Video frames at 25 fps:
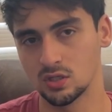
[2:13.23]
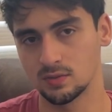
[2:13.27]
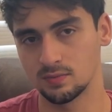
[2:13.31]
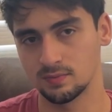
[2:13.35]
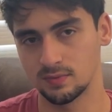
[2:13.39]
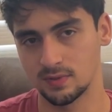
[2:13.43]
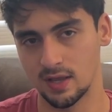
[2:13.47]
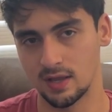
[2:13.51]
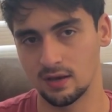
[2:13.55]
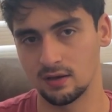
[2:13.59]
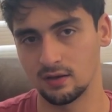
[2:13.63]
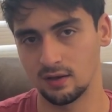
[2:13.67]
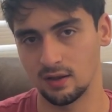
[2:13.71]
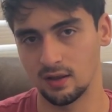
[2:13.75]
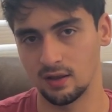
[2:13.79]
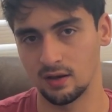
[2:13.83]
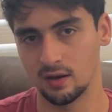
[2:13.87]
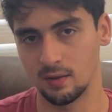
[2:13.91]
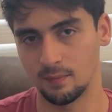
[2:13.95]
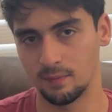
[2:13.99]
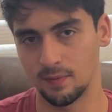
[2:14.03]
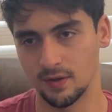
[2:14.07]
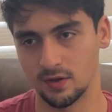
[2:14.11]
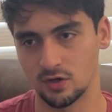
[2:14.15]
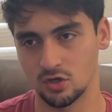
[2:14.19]
send in
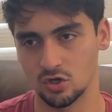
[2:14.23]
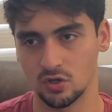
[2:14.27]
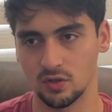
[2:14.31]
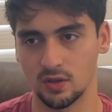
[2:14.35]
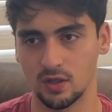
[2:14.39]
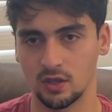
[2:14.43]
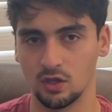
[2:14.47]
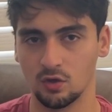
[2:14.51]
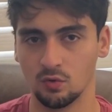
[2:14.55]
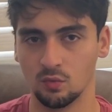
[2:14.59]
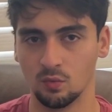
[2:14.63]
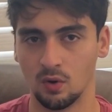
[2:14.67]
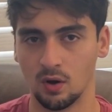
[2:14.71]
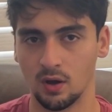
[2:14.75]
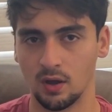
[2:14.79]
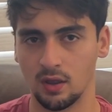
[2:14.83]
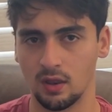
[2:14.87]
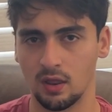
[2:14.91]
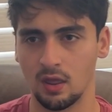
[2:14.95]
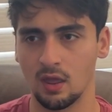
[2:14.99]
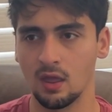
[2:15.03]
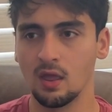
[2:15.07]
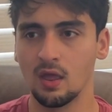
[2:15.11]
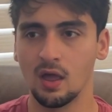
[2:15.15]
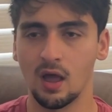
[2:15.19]
a picture that you want.
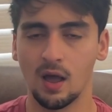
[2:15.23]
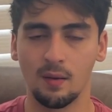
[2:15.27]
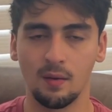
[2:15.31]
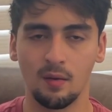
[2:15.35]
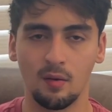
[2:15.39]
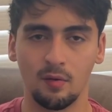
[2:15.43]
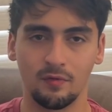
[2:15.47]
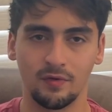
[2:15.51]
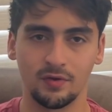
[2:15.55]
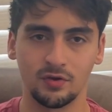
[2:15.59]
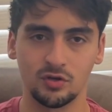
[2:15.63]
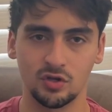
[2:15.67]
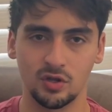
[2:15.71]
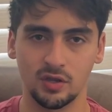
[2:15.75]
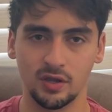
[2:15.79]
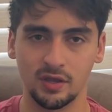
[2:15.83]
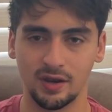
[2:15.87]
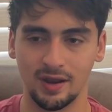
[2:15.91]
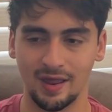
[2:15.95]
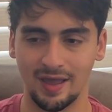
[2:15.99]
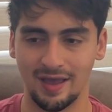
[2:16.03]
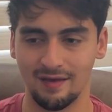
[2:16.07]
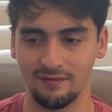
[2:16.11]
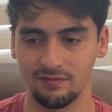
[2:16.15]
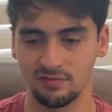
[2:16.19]
I'm eventually
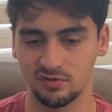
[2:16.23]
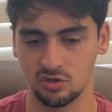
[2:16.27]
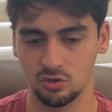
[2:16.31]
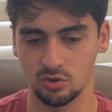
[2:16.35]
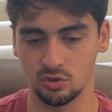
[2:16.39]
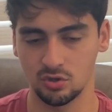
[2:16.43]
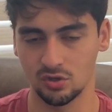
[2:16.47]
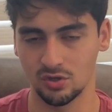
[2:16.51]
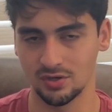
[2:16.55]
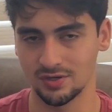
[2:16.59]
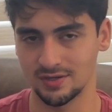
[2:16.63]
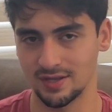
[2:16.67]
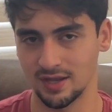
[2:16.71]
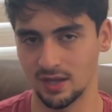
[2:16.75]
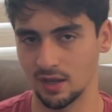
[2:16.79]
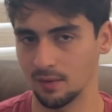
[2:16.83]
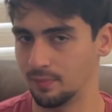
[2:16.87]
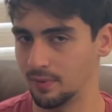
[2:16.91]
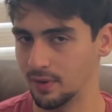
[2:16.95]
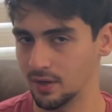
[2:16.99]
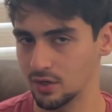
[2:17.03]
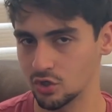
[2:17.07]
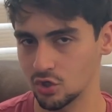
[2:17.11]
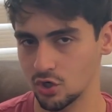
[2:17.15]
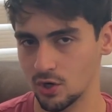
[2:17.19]
gonna have it so you can just take a
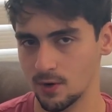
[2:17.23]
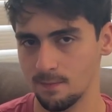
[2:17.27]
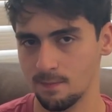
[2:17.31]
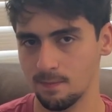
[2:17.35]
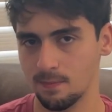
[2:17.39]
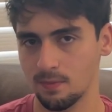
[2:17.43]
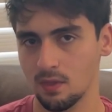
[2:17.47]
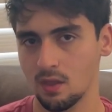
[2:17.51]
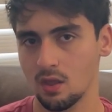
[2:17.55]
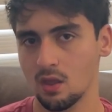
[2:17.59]
picture.